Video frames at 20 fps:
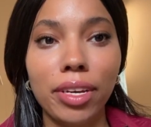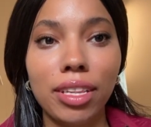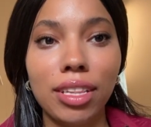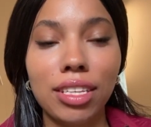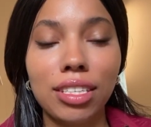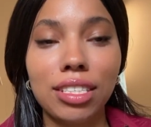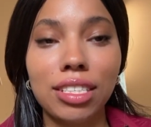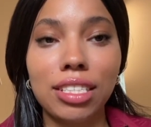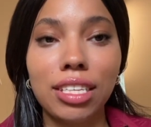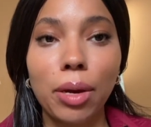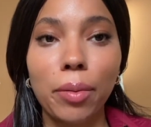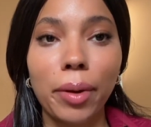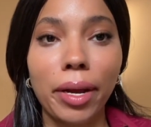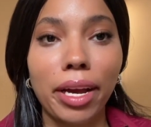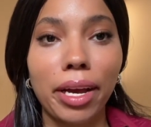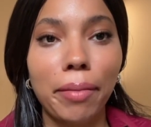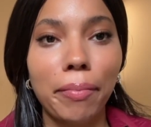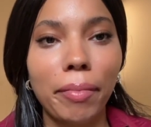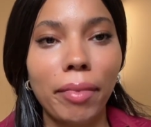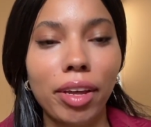This is how I gotta
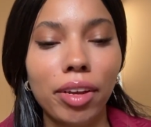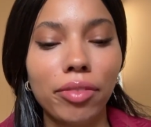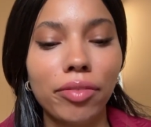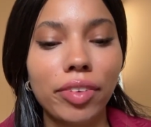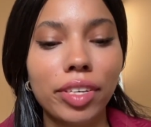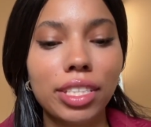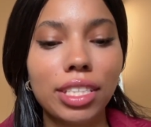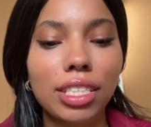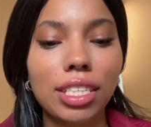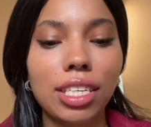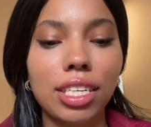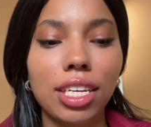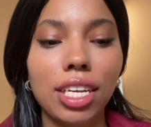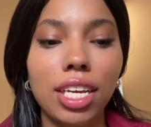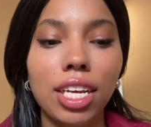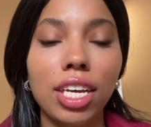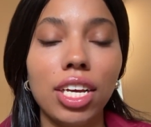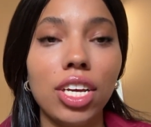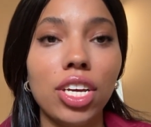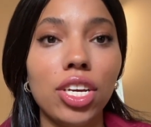manifest it.
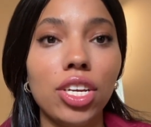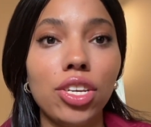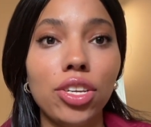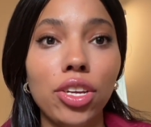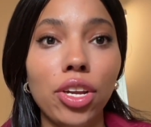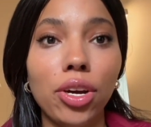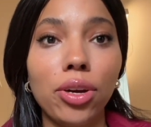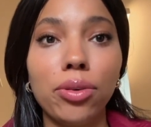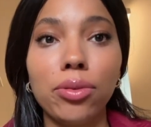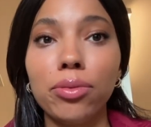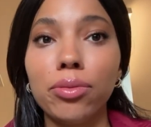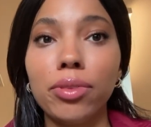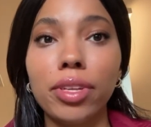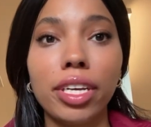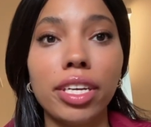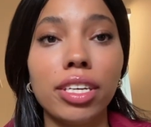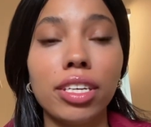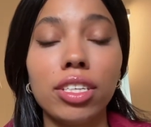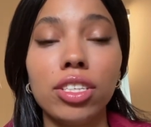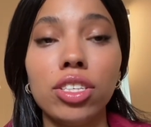No,
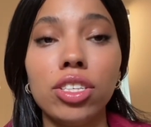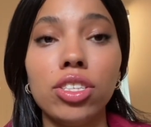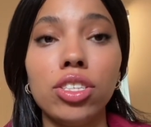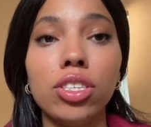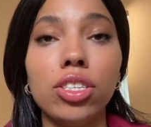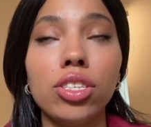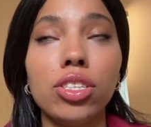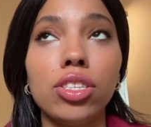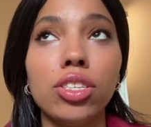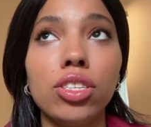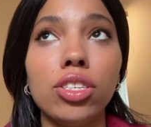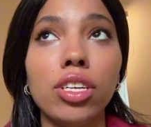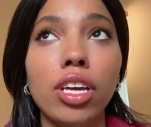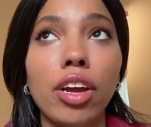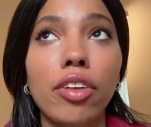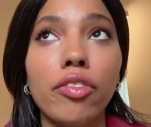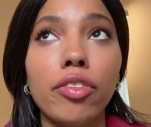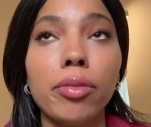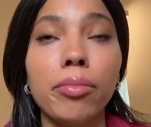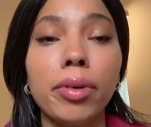like,
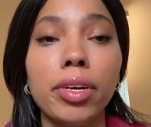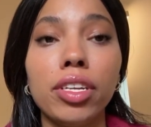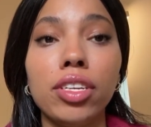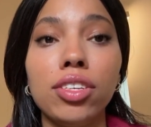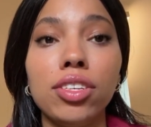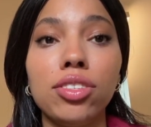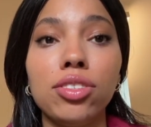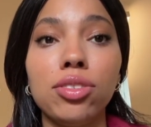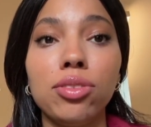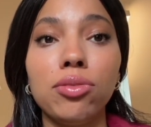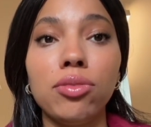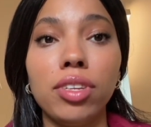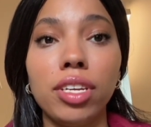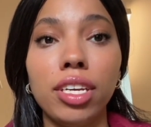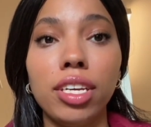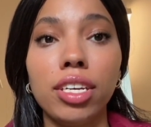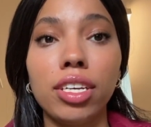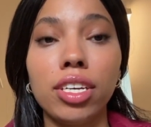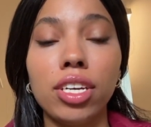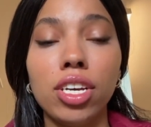everybody is
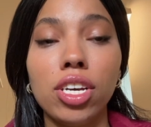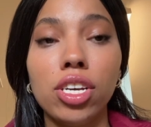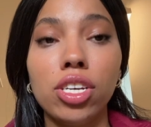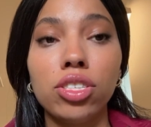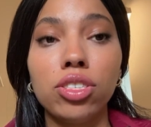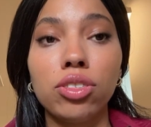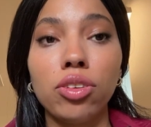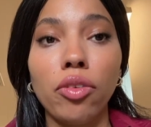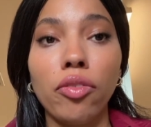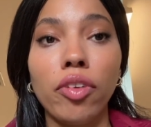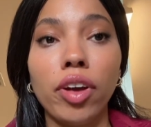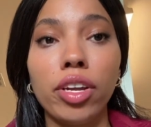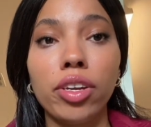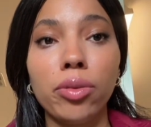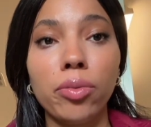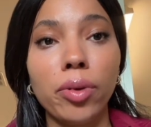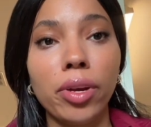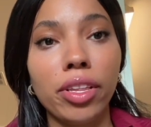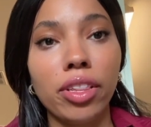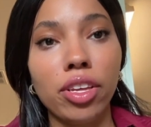unique. So find a
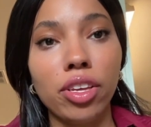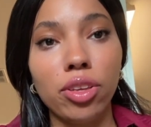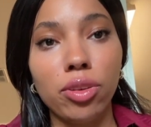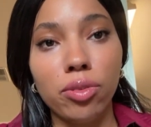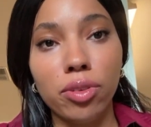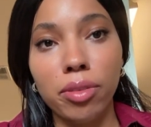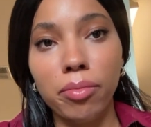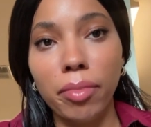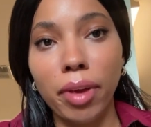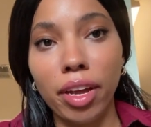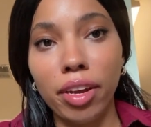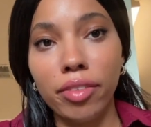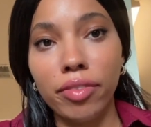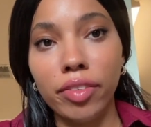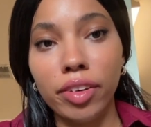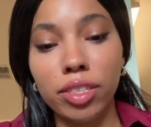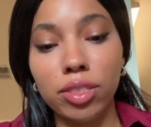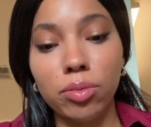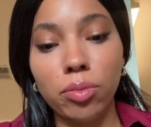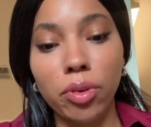way that you can
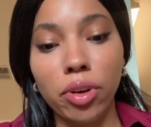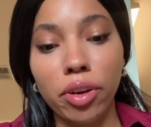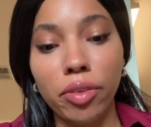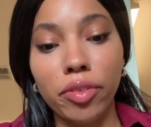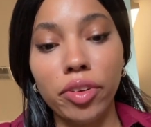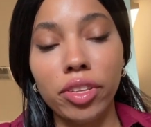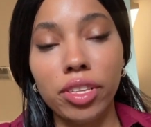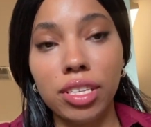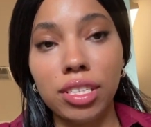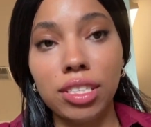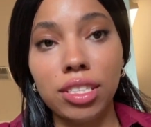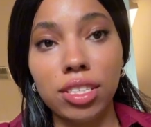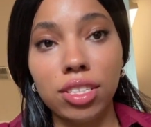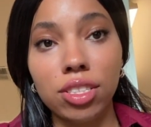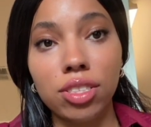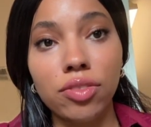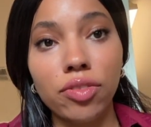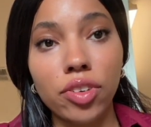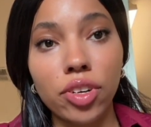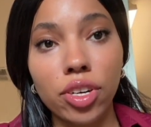manifest whatever this is
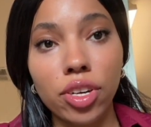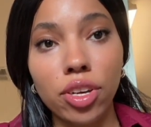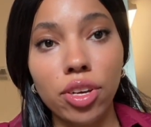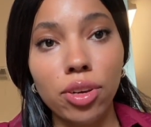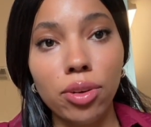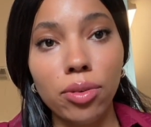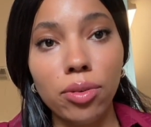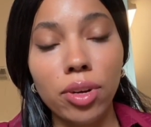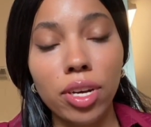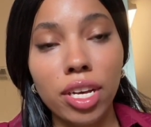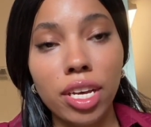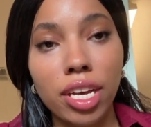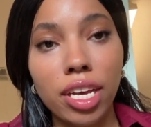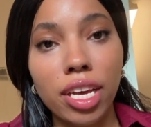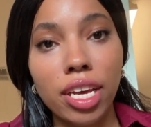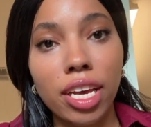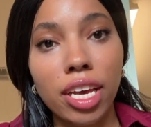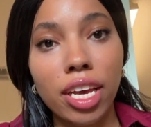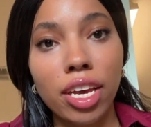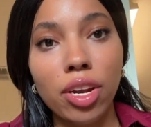for you
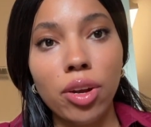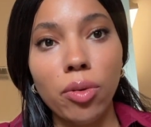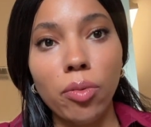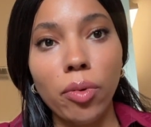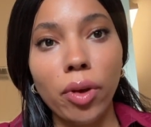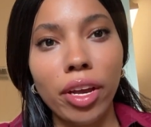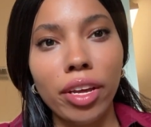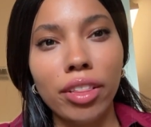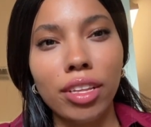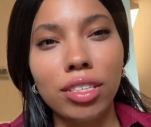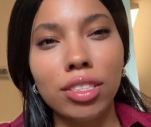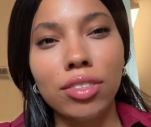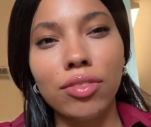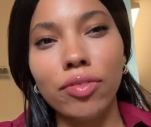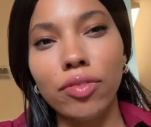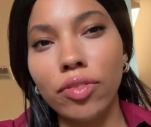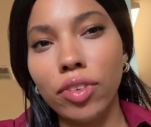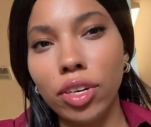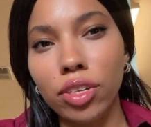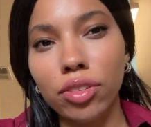in a way that's
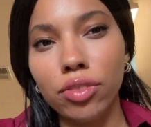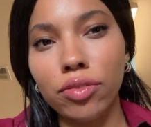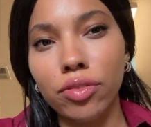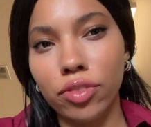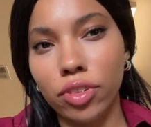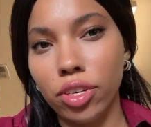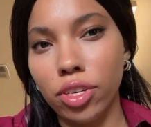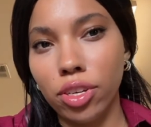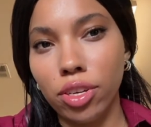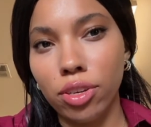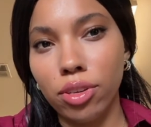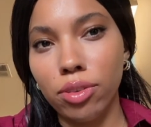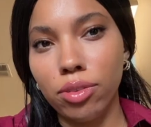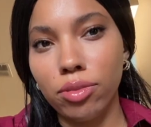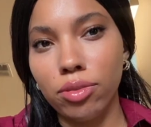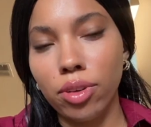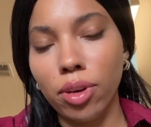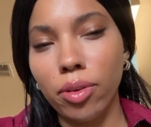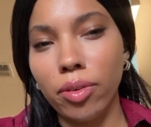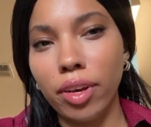fun for you,
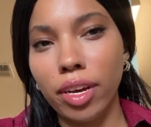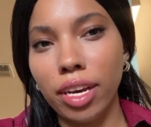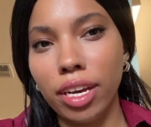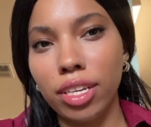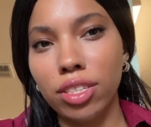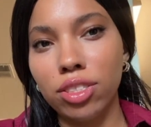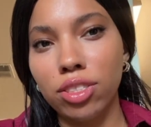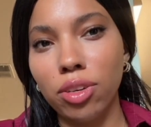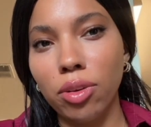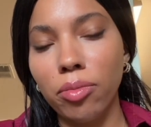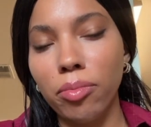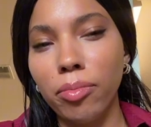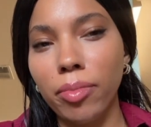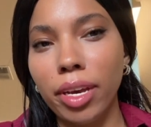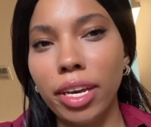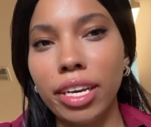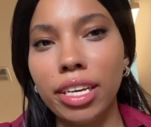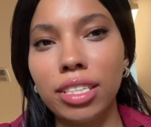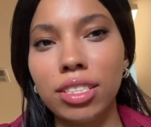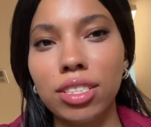okay? Don't
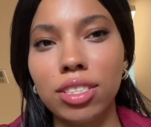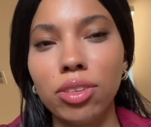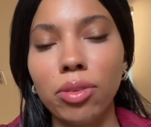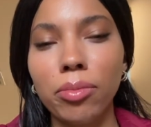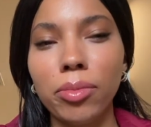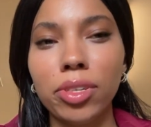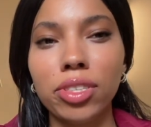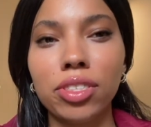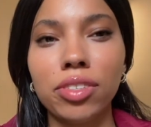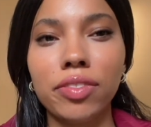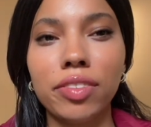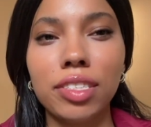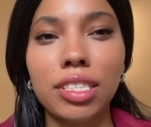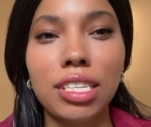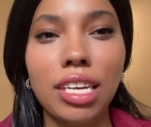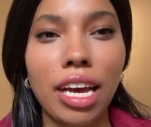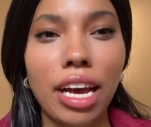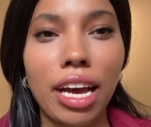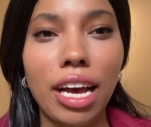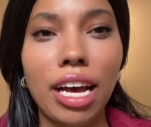make it so much of a
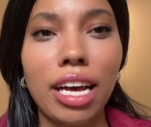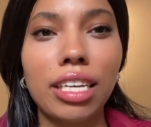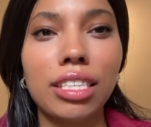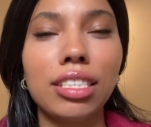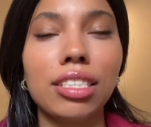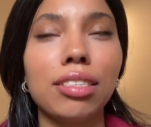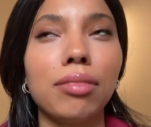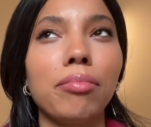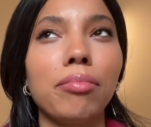task.